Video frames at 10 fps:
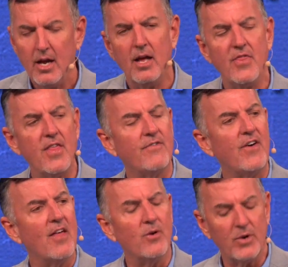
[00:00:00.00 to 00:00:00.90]
And then the
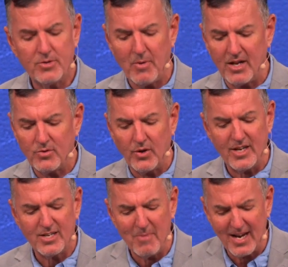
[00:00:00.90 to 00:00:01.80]
father responds with
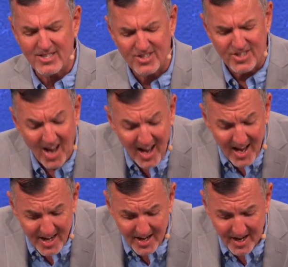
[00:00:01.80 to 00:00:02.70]
this My
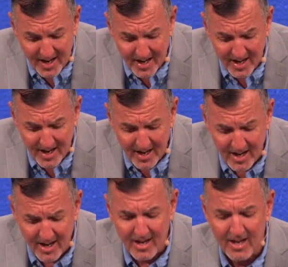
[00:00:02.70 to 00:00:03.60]
son,
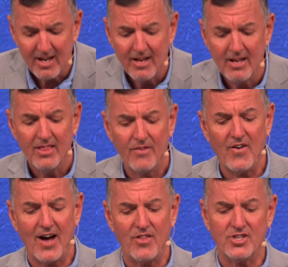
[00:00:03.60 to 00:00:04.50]
the
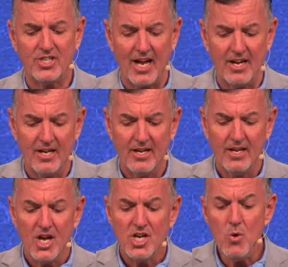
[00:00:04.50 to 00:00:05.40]
father said,
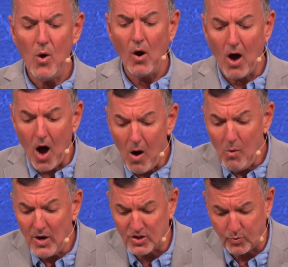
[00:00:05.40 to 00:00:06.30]
You are
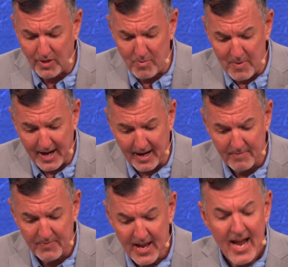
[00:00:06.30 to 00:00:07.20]
always with me,
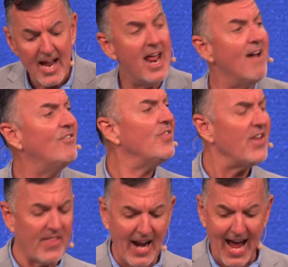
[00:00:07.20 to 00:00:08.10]
and
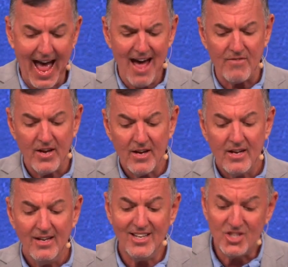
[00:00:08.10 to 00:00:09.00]
everything that I have
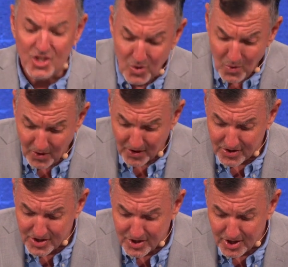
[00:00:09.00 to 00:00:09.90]
is
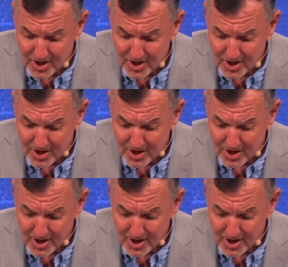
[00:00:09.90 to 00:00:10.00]
yours